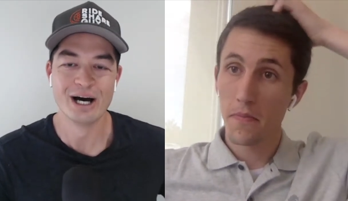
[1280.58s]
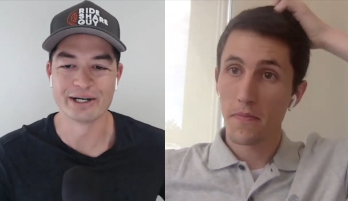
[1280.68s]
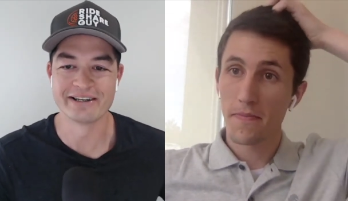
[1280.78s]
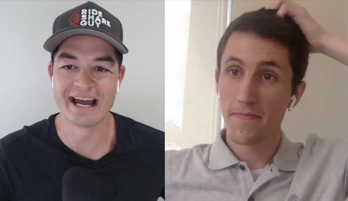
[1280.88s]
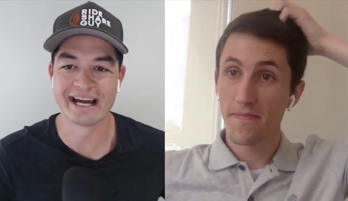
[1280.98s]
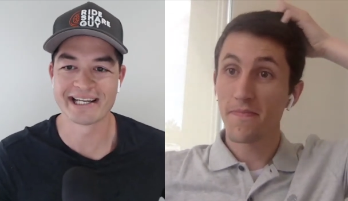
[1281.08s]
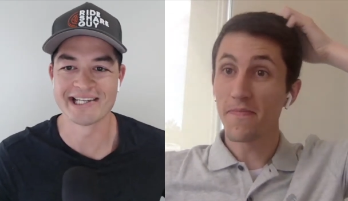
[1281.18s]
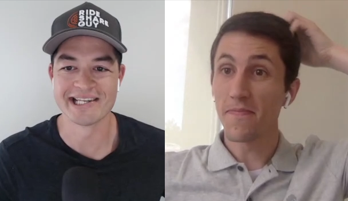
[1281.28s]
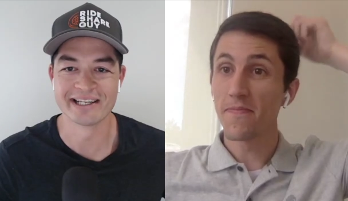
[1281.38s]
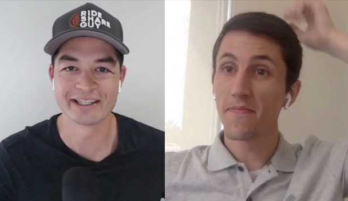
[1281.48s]
Speaker 1: on your
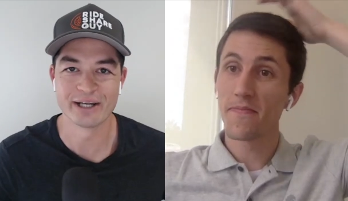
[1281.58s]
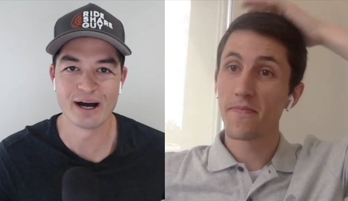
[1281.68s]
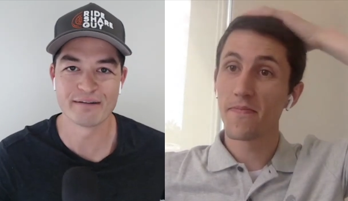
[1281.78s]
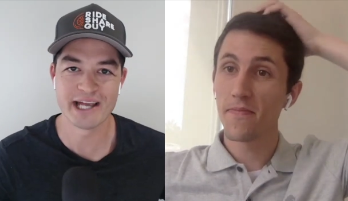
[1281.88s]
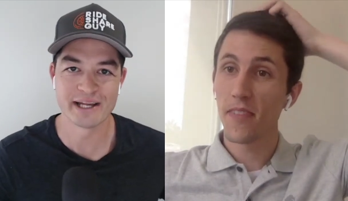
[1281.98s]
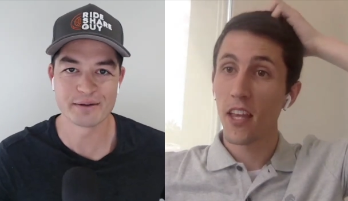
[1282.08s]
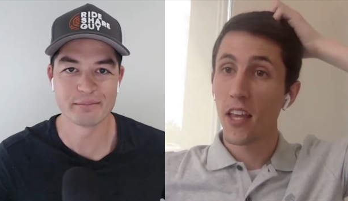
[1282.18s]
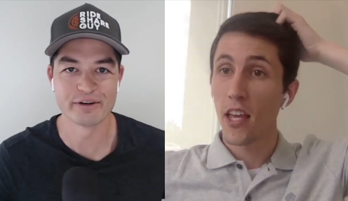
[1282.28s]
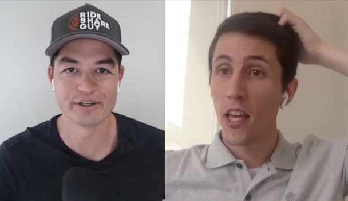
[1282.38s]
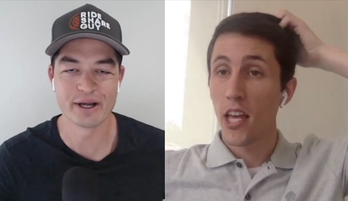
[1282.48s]
taxes that could offset some
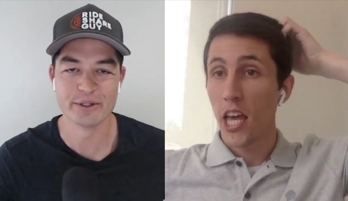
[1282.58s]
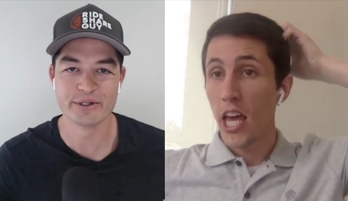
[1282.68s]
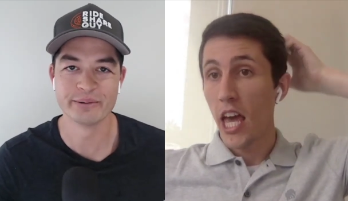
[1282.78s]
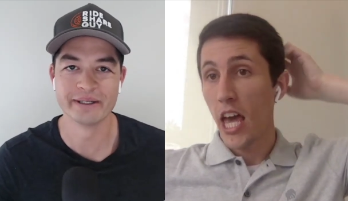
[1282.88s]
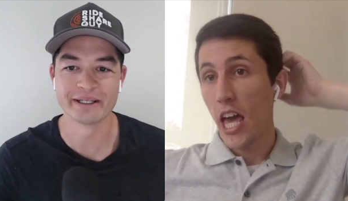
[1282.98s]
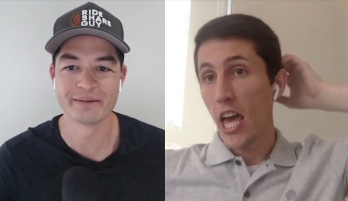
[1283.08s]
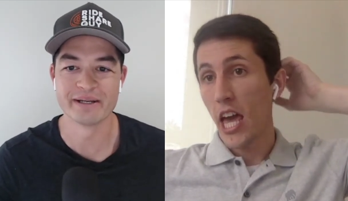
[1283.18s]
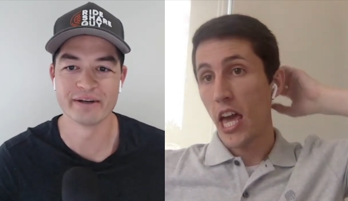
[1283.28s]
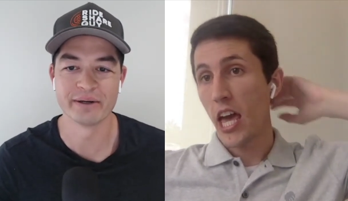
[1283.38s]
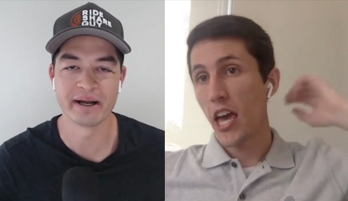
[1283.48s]
of your W two income,
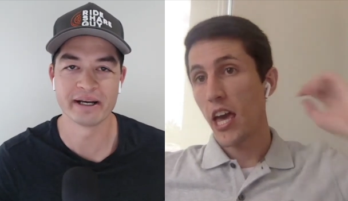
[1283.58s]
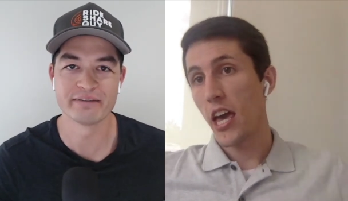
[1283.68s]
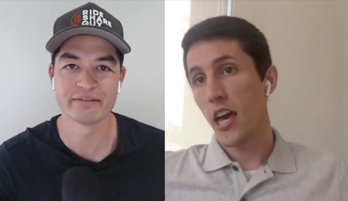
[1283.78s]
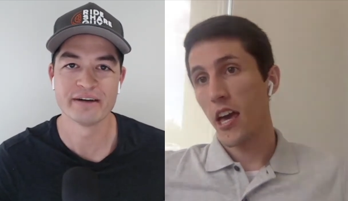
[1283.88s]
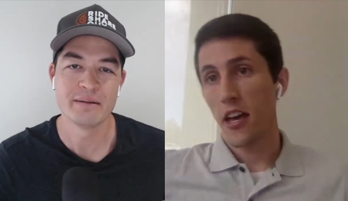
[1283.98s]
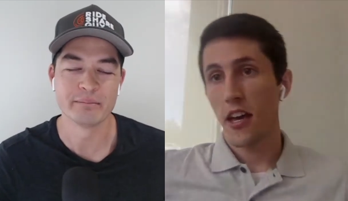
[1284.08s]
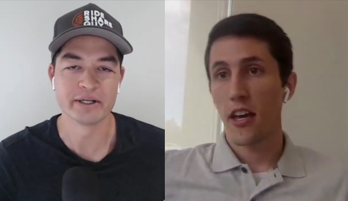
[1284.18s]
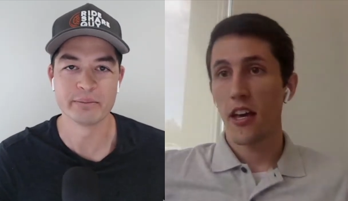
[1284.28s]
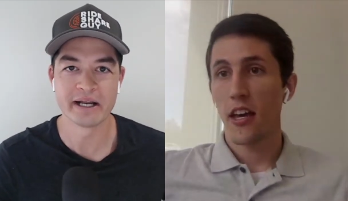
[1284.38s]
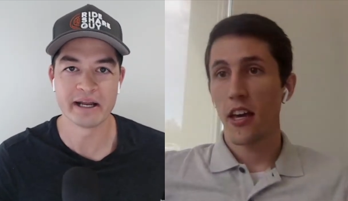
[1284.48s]
even right. If but
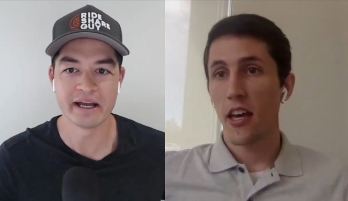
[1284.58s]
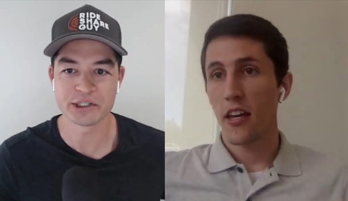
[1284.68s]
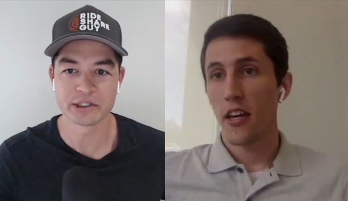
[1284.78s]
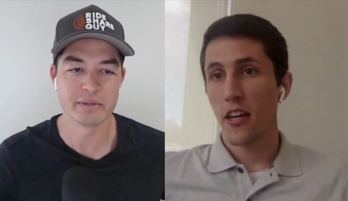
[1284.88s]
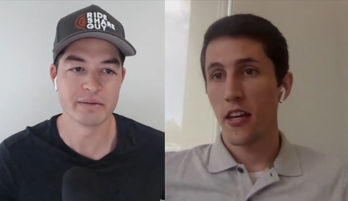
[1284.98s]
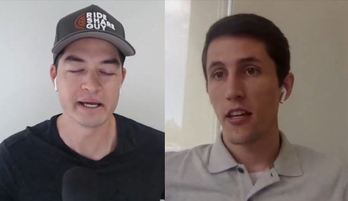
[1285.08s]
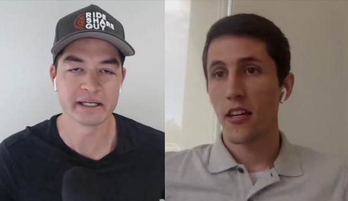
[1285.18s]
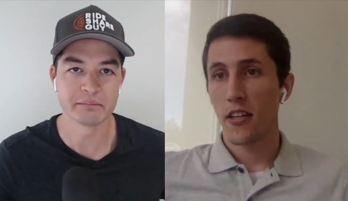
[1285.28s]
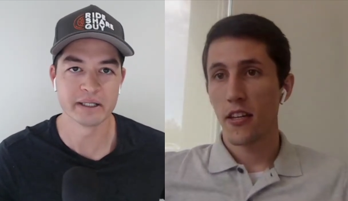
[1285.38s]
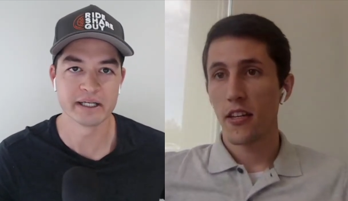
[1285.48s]
you might actually be
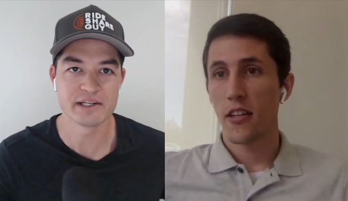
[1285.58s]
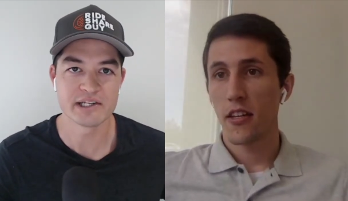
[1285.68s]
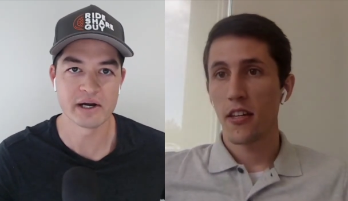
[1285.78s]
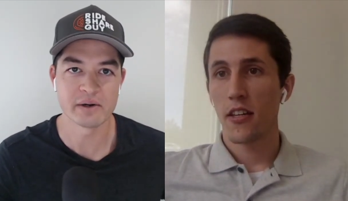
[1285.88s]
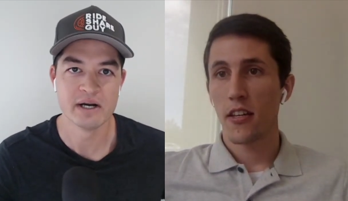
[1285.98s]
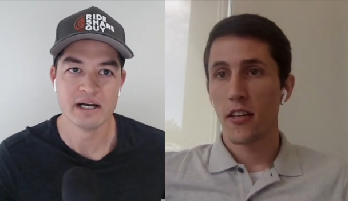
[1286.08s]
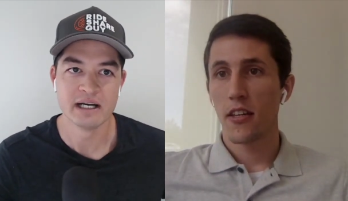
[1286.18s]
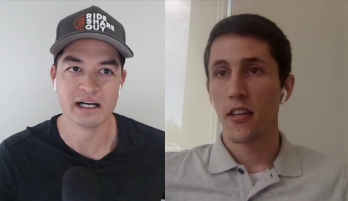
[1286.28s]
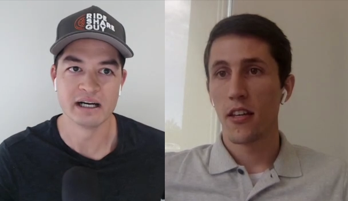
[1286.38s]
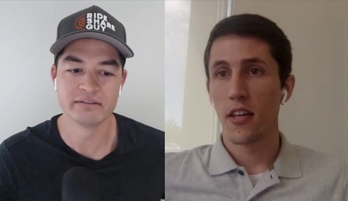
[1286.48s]
Speaker 2: making money. So
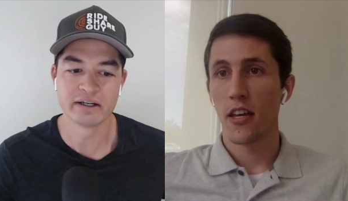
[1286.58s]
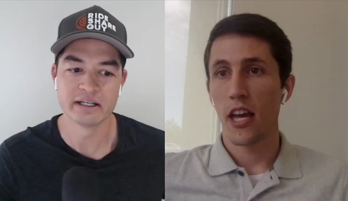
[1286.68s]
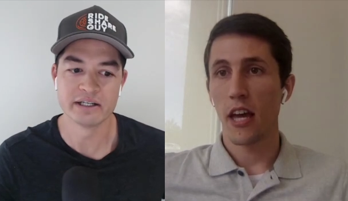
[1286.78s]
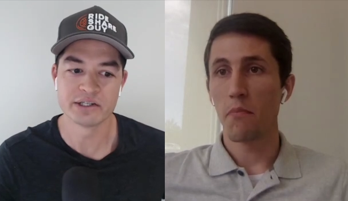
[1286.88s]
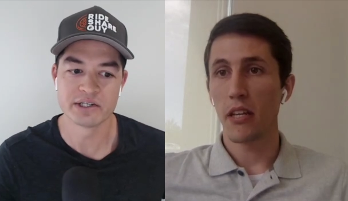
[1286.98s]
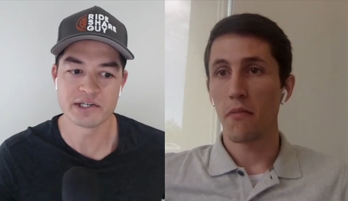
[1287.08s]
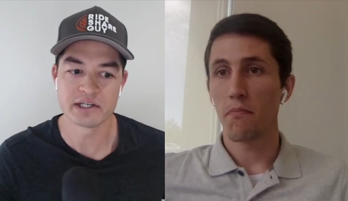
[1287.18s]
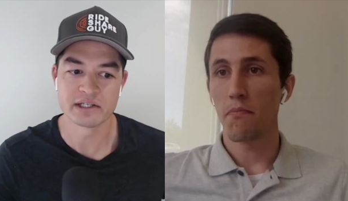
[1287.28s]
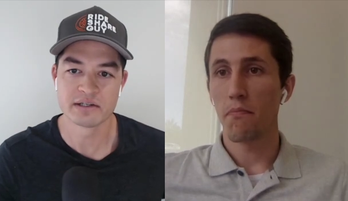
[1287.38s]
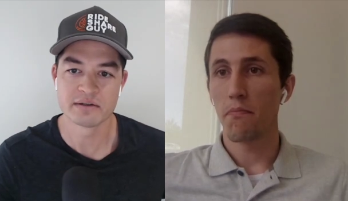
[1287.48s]
uh, very
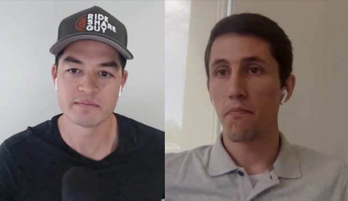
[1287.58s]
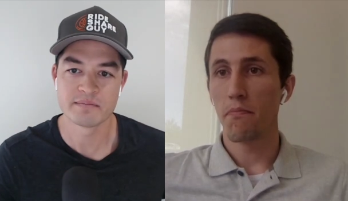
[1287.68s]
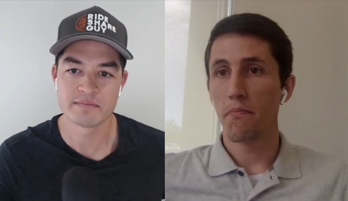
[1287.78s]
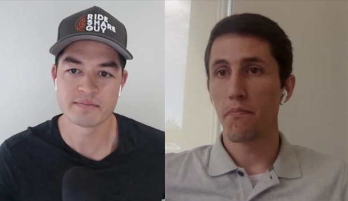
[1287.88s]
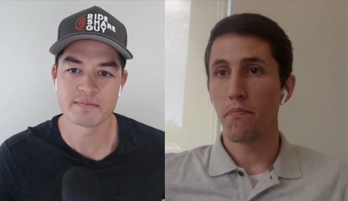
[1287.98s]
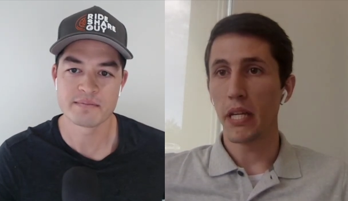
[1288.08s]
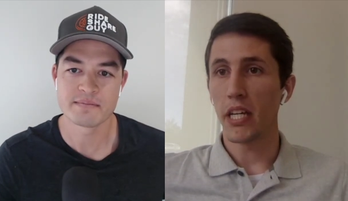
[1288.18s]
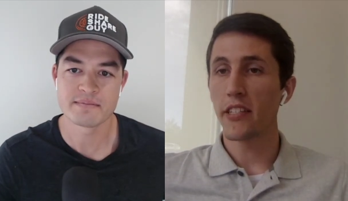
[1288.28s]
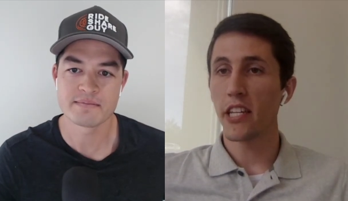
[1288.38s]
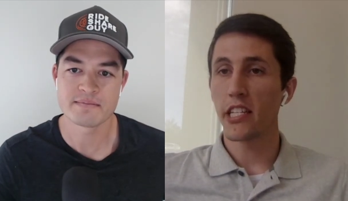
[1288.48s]
interesting.
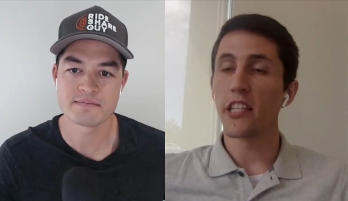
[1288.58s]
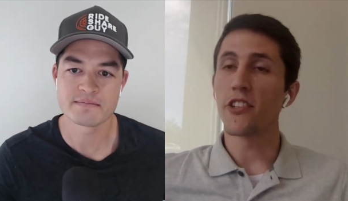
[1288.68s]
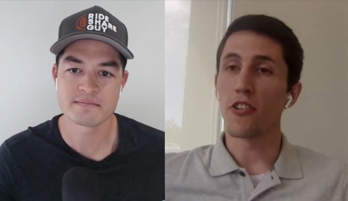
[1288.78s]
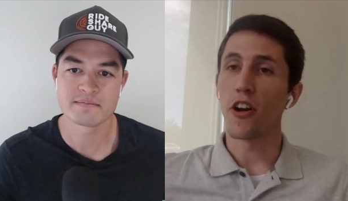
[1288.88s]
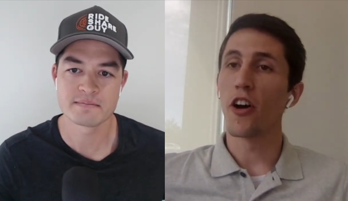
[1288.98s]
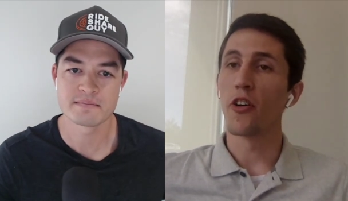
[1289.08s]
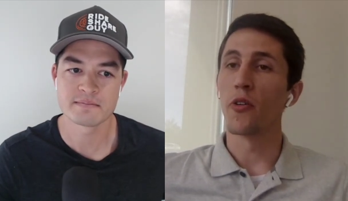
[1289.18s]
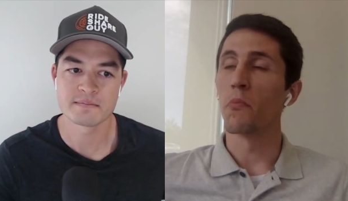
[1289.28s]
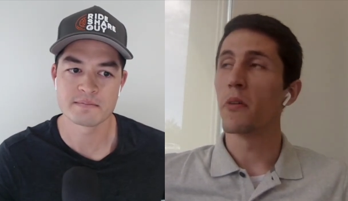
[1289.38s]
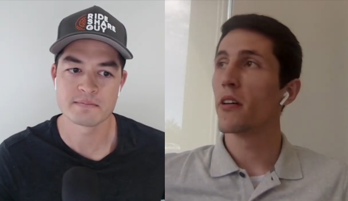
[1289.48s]
Be, because it's in your
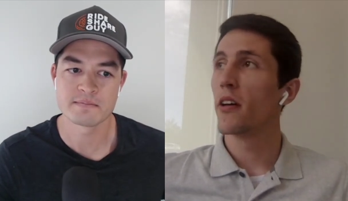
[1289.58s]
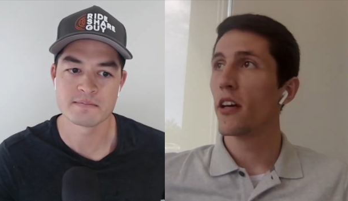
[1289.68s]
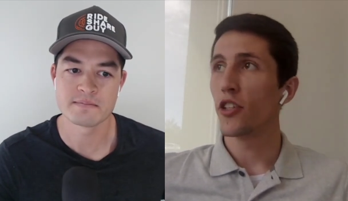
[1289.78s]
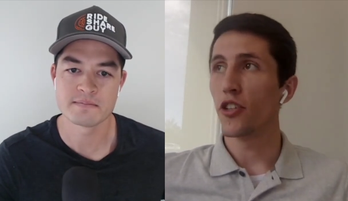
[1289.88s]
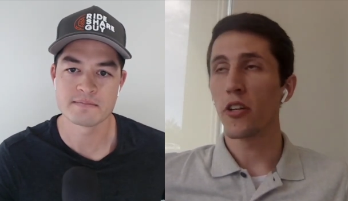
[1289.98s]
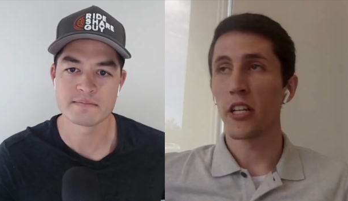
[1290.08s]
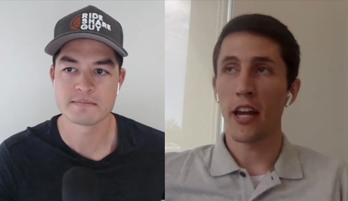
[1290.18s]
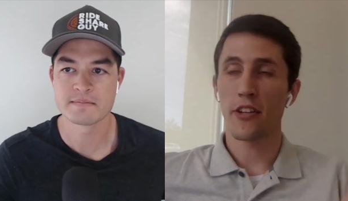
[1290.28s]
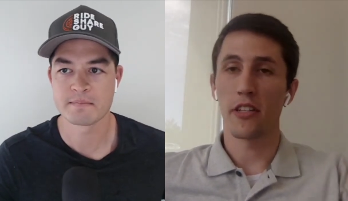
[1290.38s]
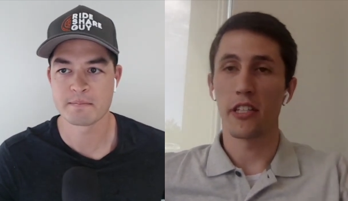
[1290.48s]
home, you
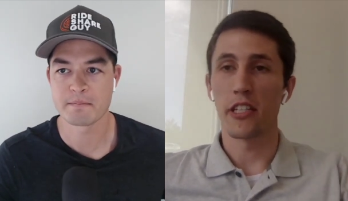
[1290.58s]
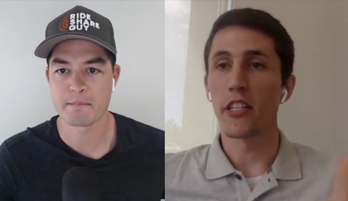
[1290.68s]
can actually